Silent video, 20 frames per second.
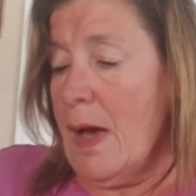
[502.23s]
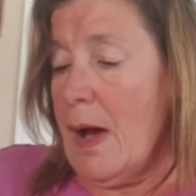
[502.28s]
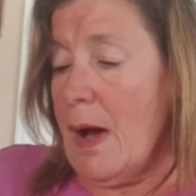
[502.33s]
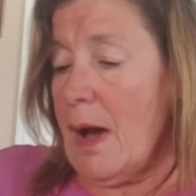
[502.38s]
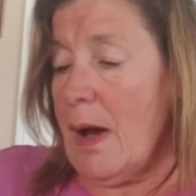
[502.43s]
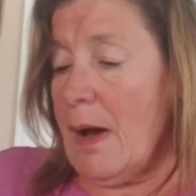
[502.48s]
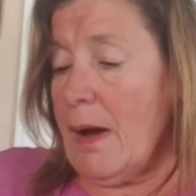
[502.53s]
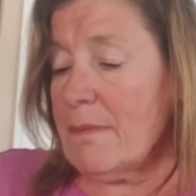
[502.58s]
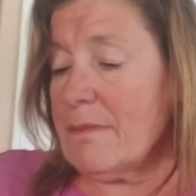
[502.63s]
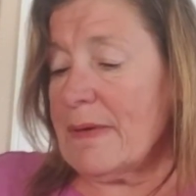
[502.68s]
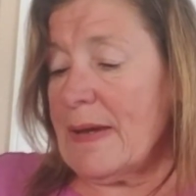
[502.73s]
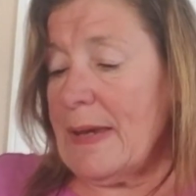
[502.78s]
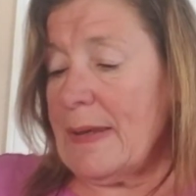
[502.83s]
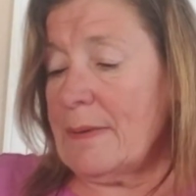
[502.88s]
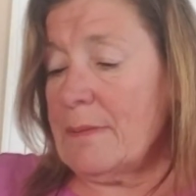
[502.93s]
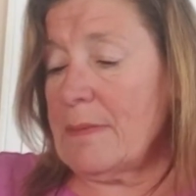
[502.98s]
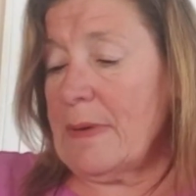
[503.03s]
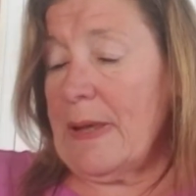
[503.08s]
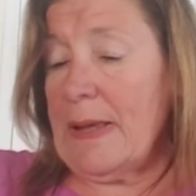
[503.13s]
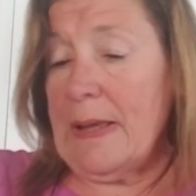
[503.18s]
All right,
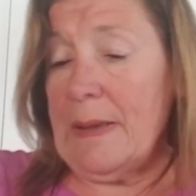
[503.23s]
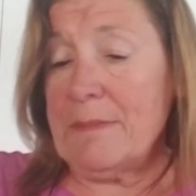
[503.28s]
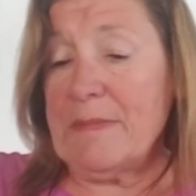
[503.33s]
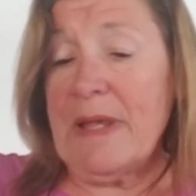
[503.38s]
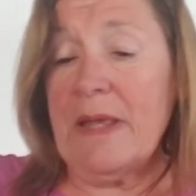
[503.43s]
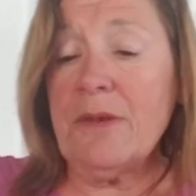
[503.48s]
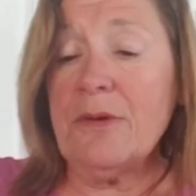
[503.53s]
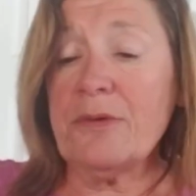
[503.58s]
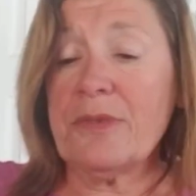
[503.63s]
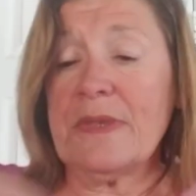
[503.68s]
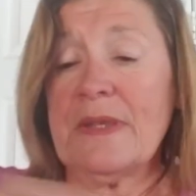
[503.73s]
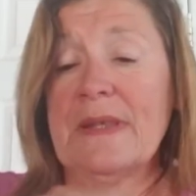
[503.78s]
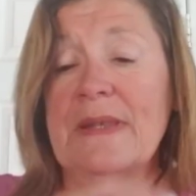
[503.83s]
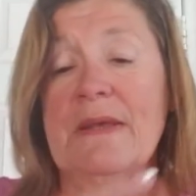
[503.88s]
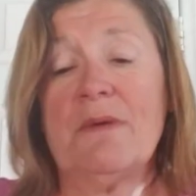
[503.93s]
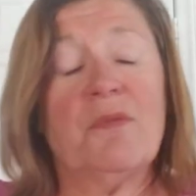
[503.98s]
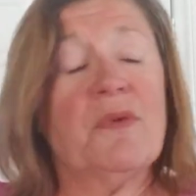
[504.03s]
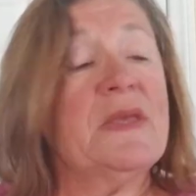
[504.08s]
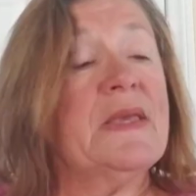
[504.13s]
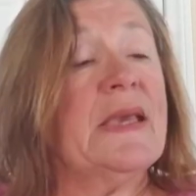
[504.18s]
um, another thing
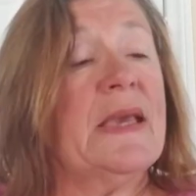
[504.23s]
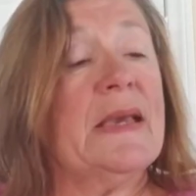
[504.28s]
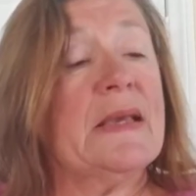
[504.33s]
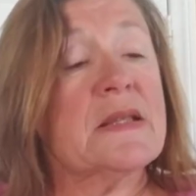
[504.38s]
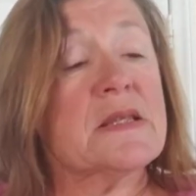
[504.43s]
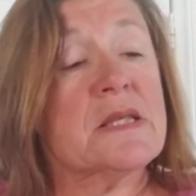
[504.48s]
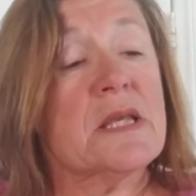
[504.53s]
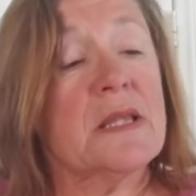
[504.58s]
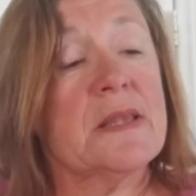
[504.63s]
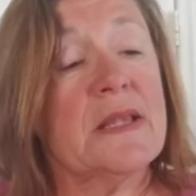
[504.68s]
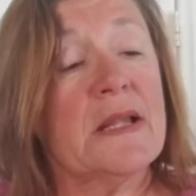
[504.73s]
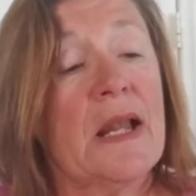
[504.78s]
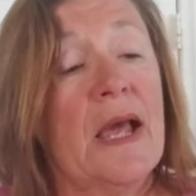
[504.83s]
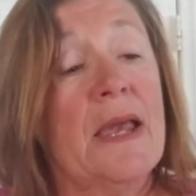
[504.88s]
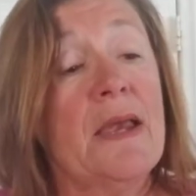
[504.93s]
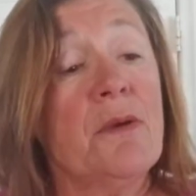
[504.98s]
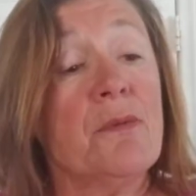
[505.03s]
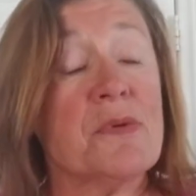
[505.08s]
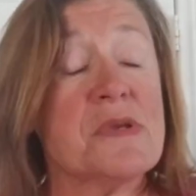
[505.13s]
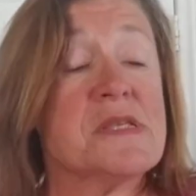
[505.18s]
that we get, that
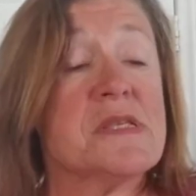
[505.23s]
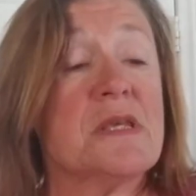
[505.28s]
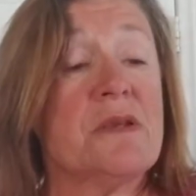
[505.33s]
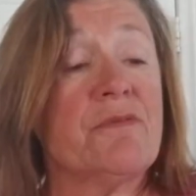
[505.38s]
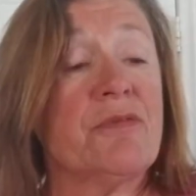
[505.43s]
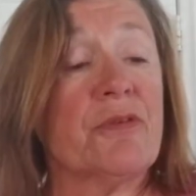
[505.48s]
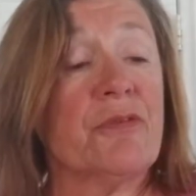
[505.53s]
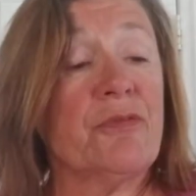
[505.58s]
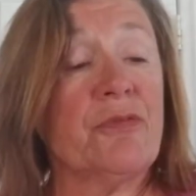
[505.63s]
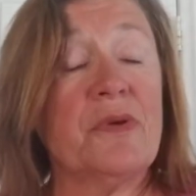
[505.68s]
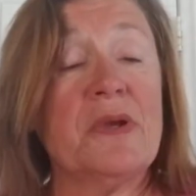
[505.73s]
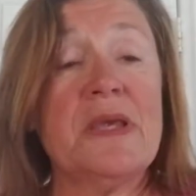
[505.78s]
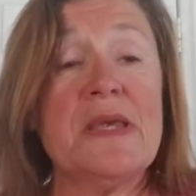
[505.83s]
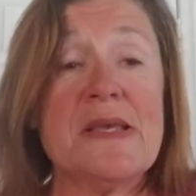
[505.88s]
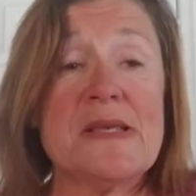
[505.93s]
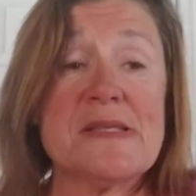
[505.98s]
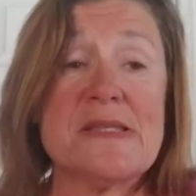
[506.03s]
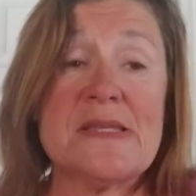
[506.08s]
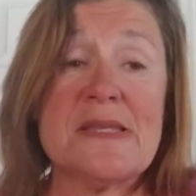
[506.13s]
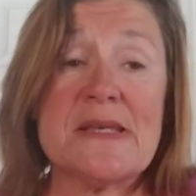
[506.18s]
I received for free,
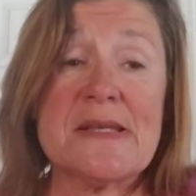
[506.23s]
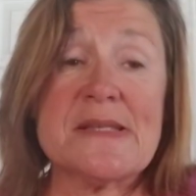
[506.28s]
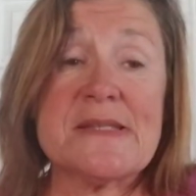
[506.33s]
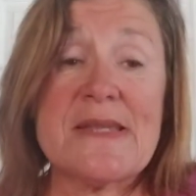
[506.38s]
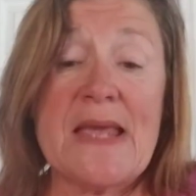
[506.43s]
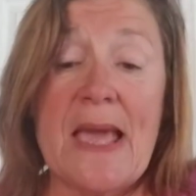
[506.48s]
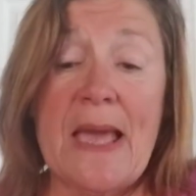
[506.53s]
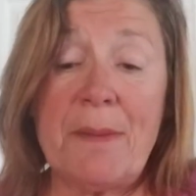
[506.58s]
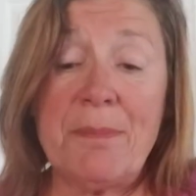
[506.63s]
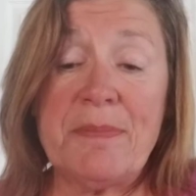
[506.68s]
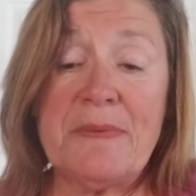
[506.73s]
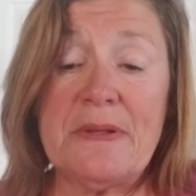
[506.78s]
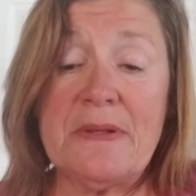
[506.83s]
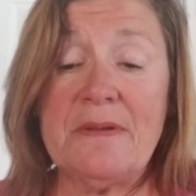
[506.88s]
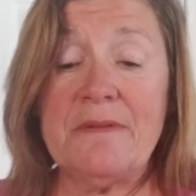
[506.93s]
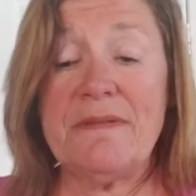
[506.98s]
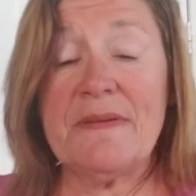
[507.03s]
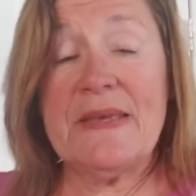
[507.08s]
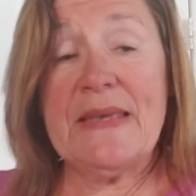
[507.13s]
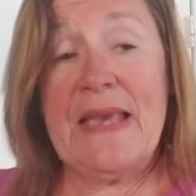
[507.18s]
is the
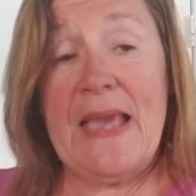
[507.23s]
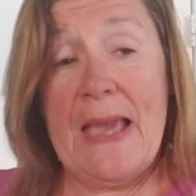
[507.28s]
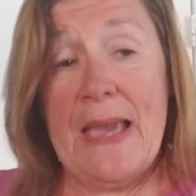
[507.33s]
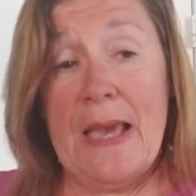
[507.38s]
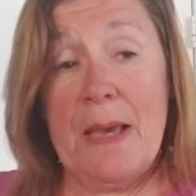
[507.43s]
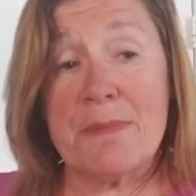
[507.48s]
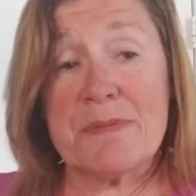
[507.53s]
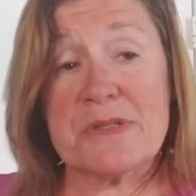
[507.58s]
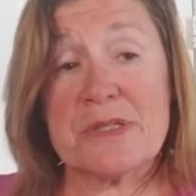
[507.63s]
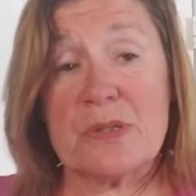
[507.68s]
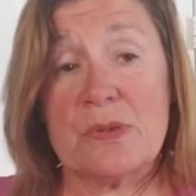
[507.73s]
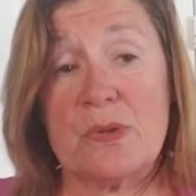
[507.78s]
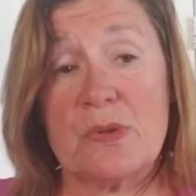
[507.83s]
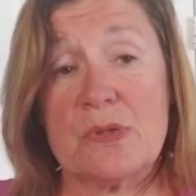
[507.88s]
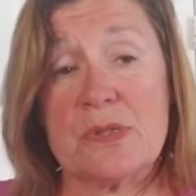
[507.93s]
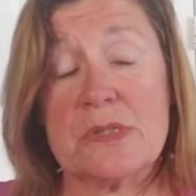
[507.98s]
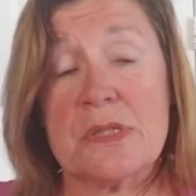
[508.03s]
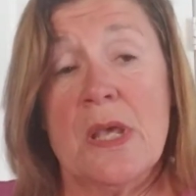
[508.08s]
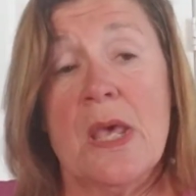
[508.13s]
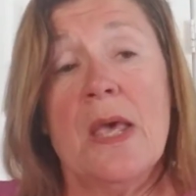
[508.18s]
adaptive
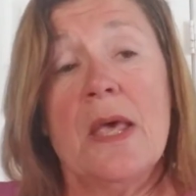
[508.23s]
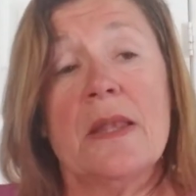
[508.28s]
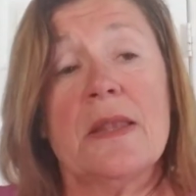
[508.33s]
capsules.